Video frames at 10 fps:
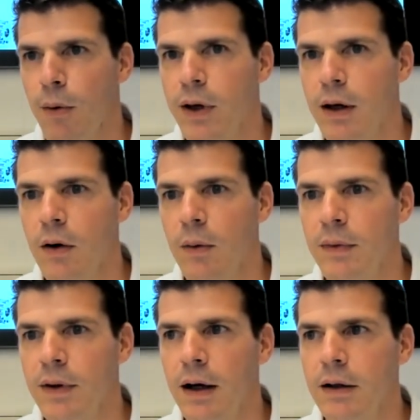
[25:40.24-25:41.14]
We
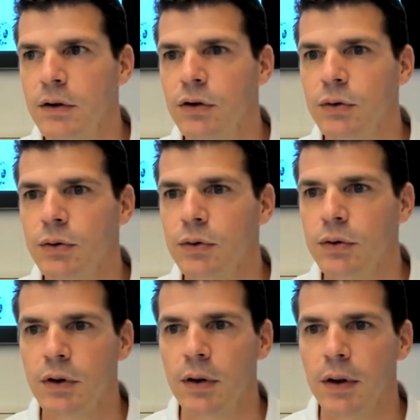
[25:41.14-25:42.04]
come now
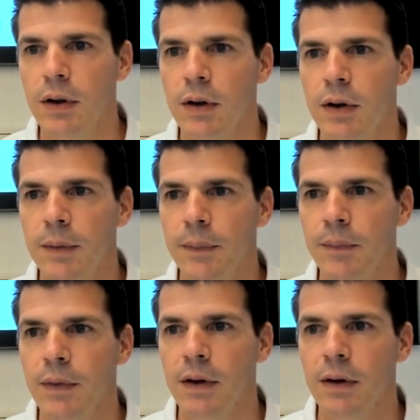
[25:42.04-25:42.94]
to the